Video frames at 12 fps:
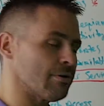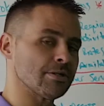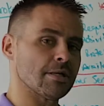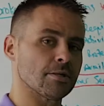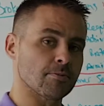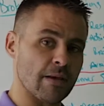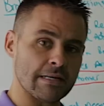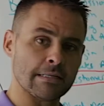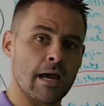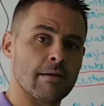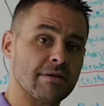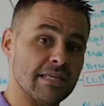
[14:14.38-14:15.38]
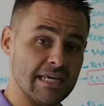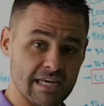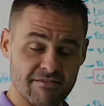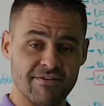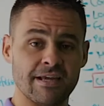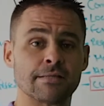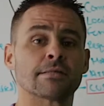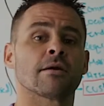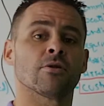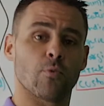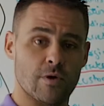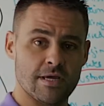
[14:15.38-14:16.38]
you to spend time in the evenings and on
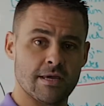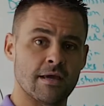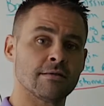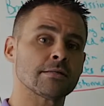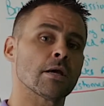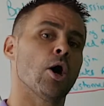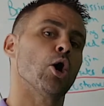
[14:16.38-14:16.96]
the weekends